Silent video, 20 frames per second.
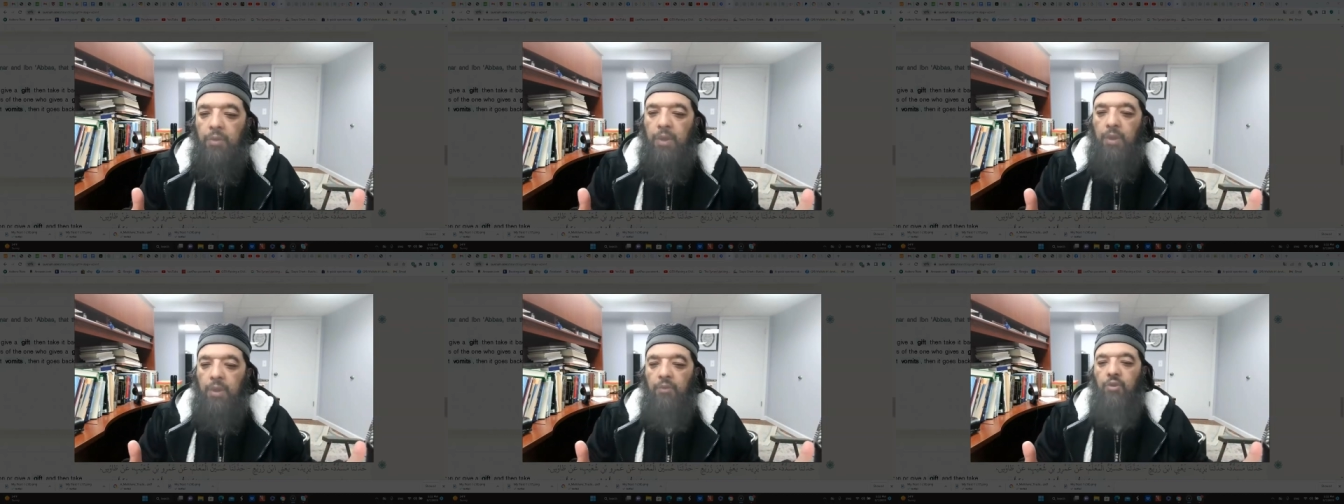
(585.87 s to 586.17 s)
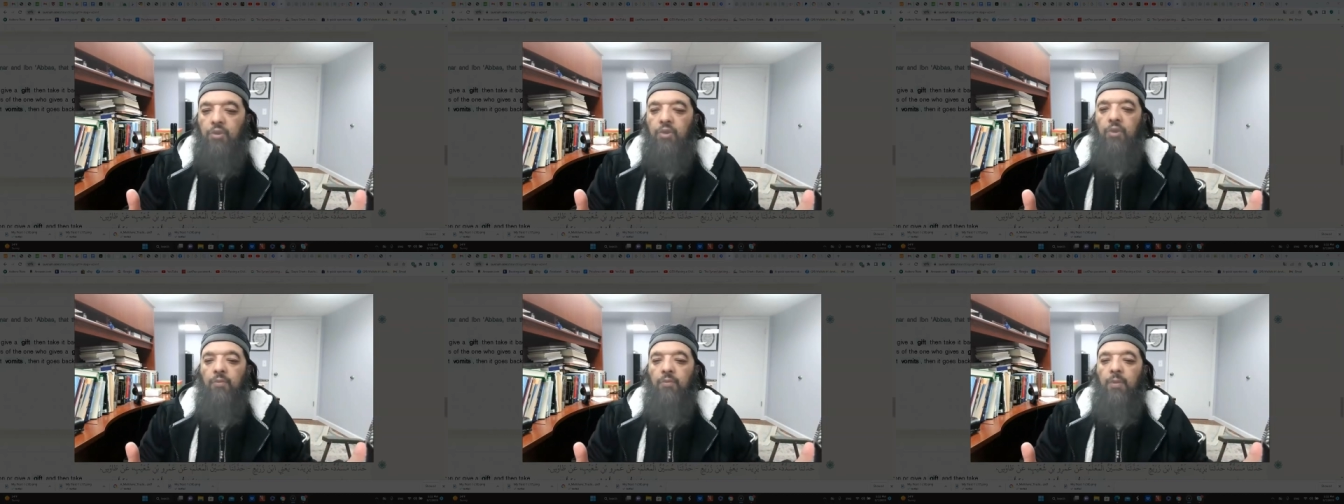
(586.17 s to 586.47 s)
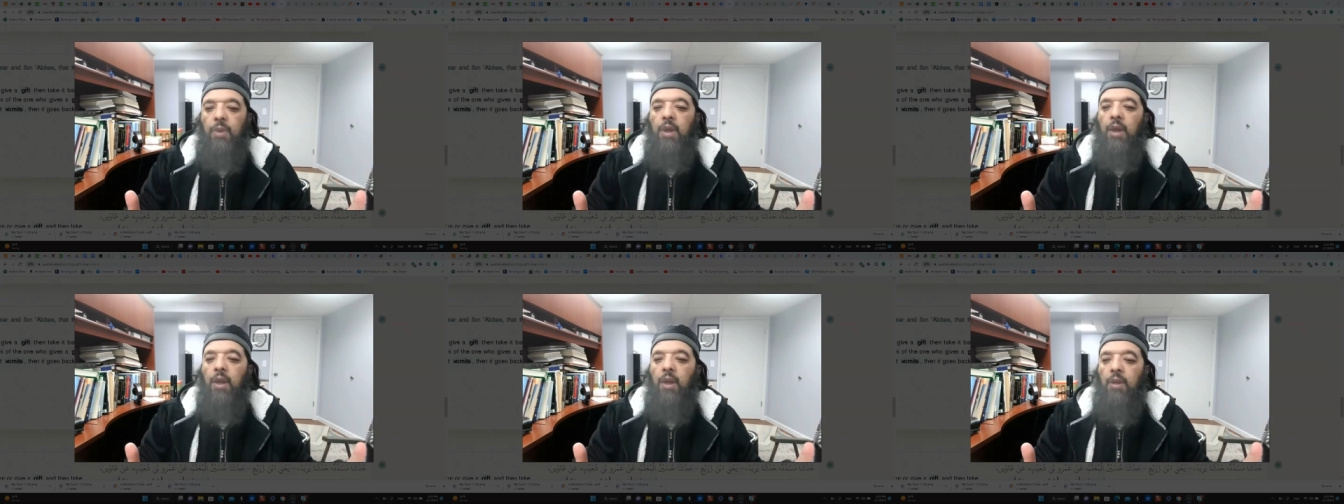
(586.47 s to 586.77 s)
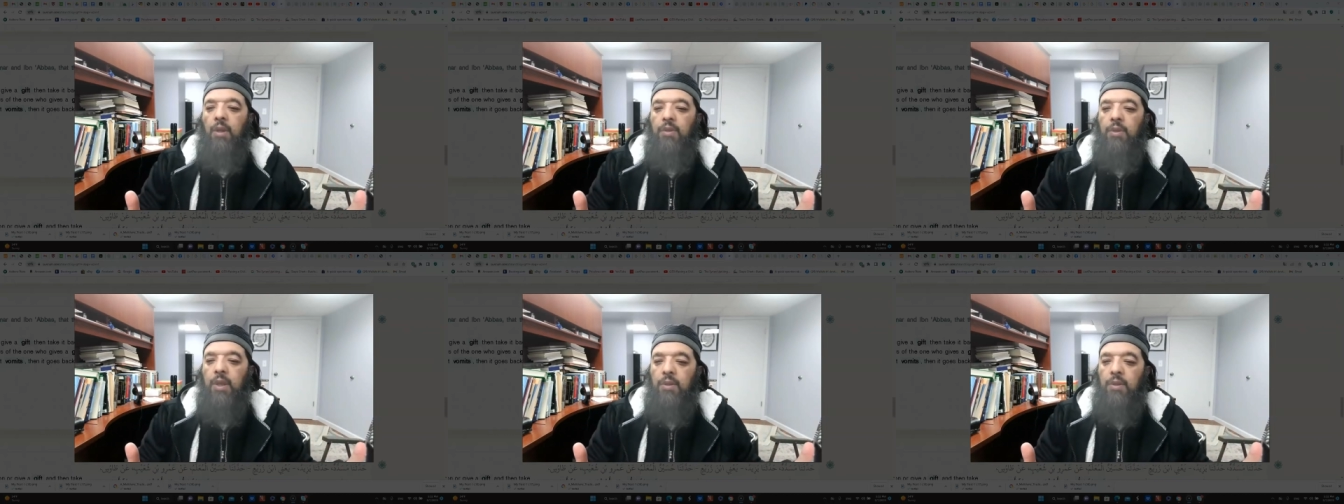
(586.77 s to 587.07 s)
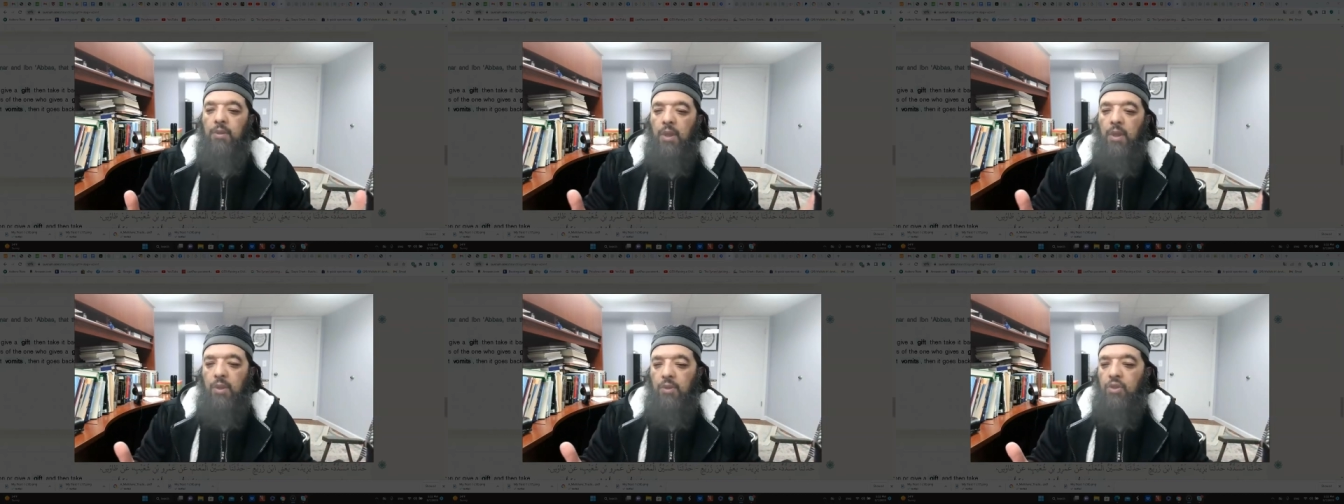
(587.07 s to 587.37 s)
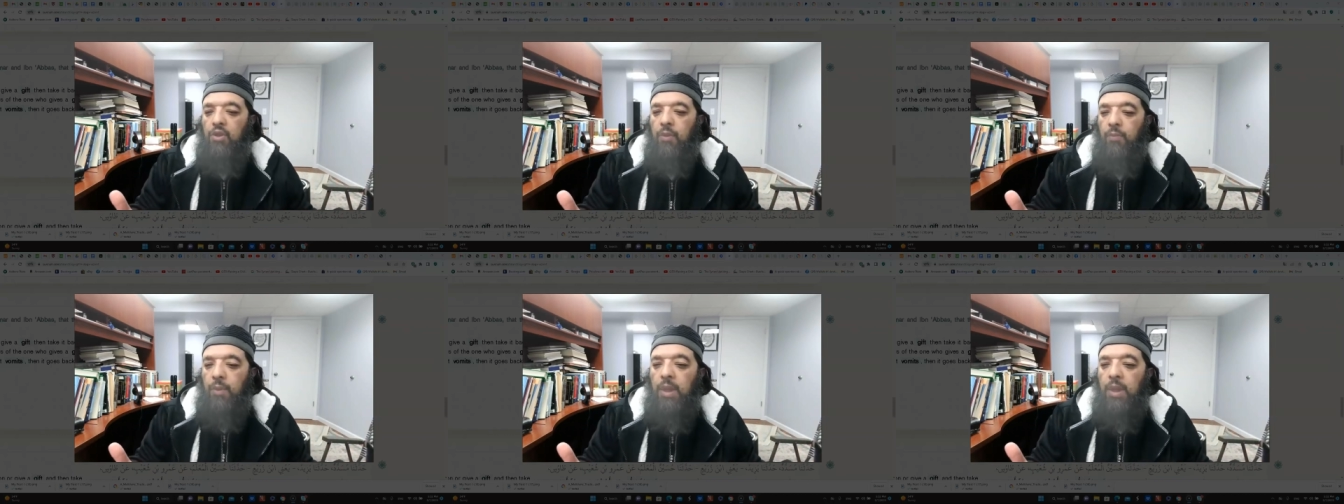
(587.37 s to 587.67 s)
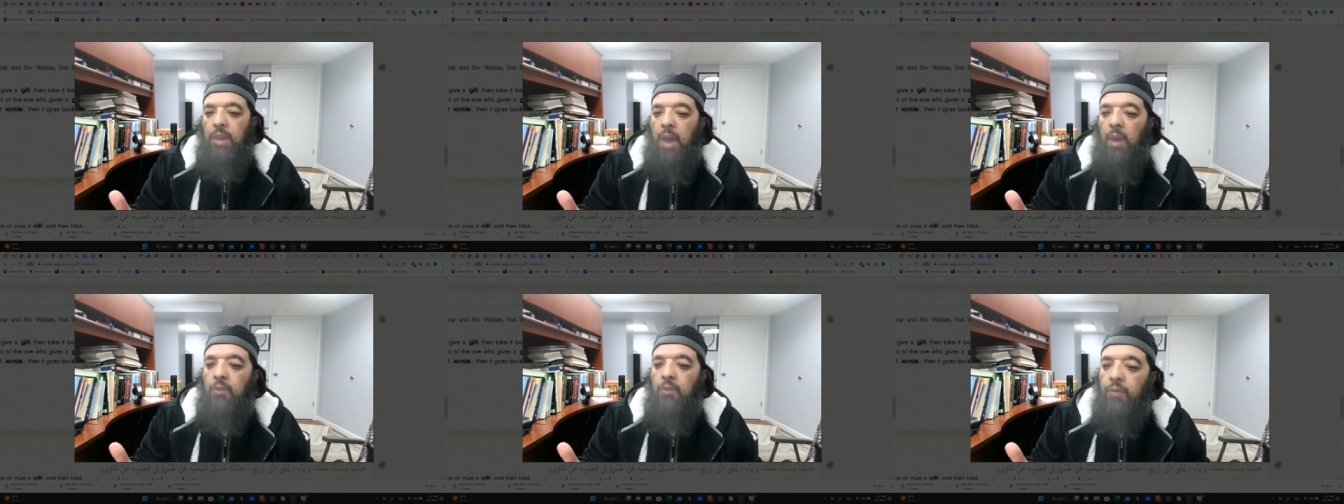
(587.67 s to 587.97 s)
this should be then it should be
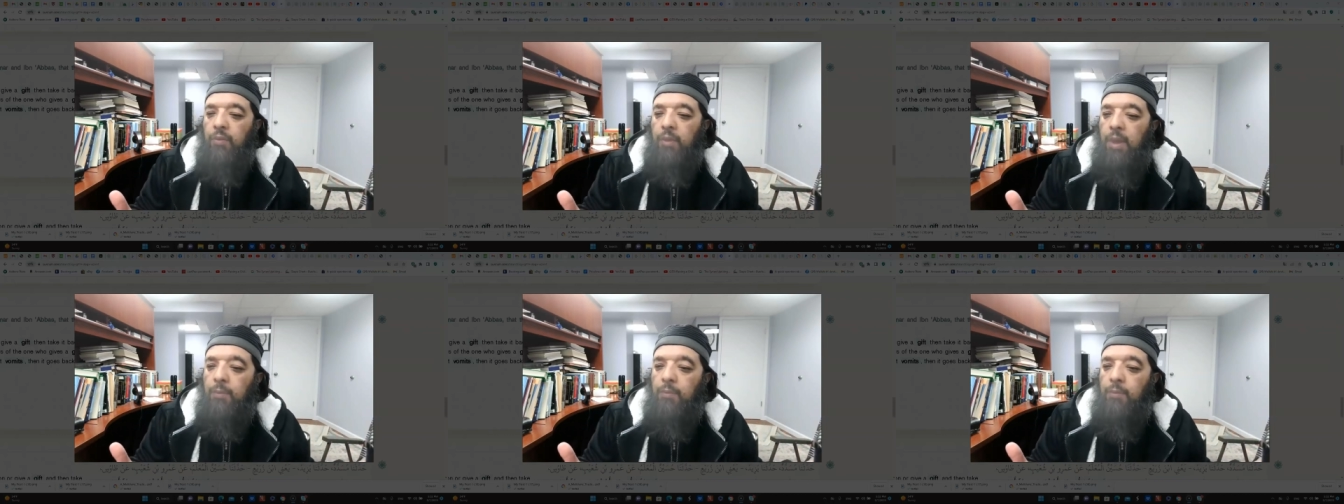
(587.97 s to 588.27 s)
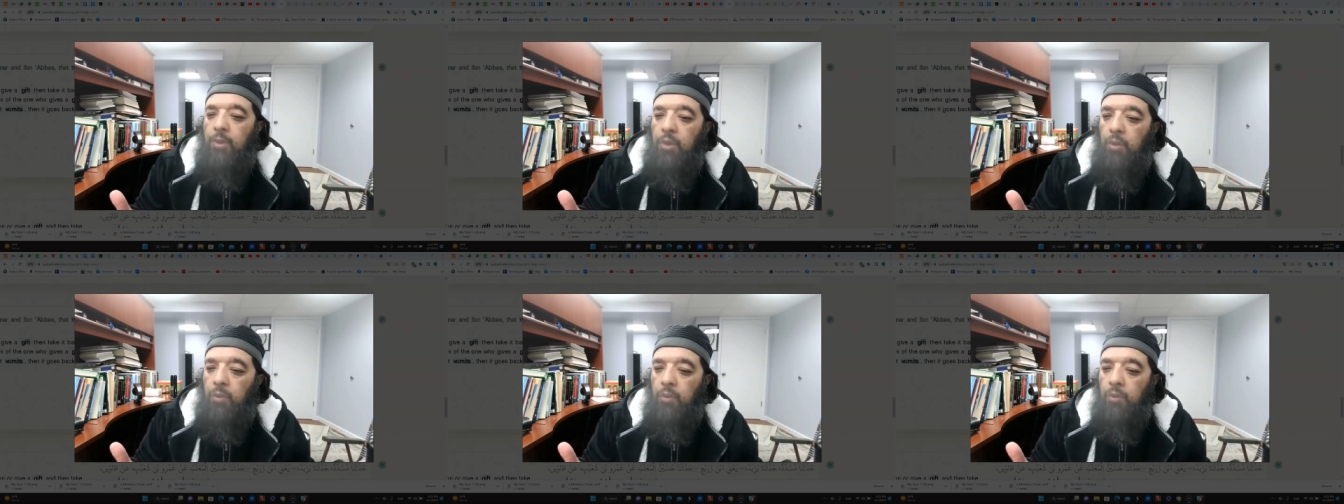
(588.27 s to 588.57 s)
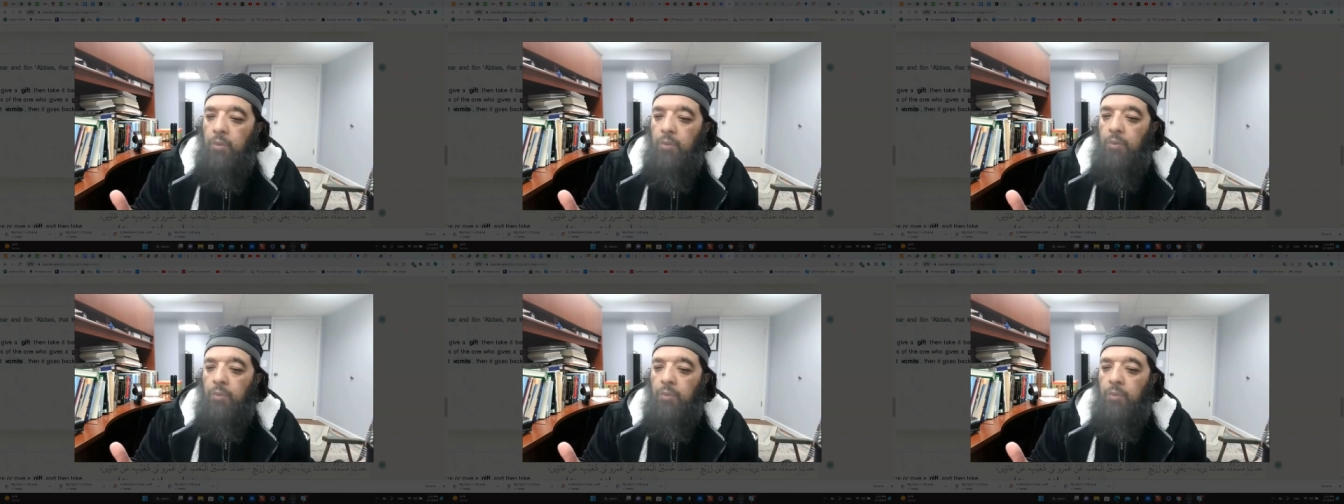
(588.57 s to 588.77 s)
allowed for them too